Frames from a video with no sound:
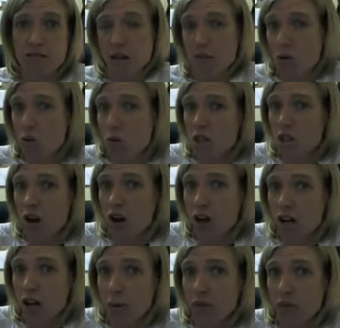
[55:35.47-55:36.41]
Maybe we
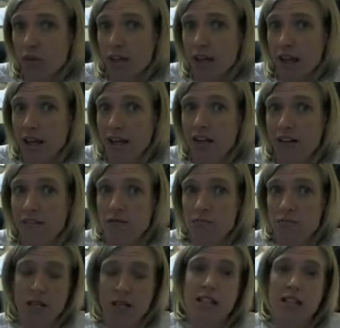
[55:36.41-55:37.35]
talk about the negatives,
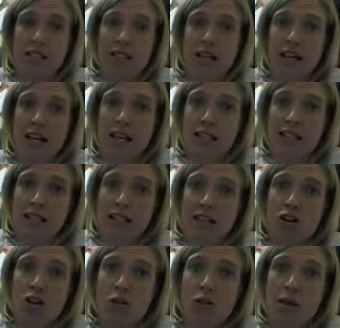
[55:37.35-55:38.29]
because
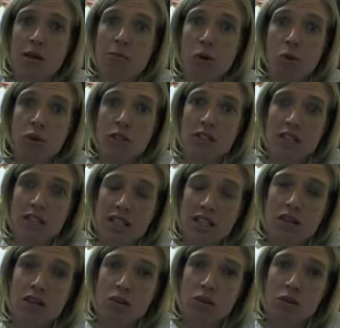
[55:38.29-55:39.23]
cynical people will see
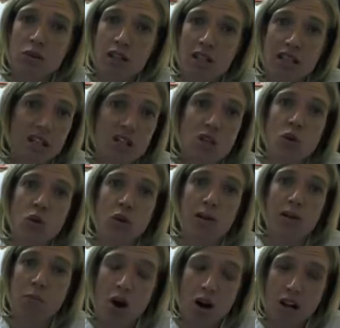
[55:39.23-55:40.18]
through
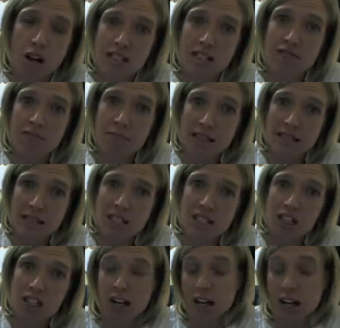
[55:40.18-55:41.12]
continually positive
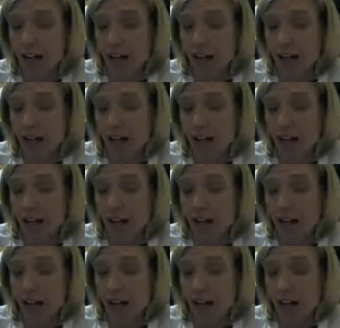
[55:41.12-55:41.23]
messaging.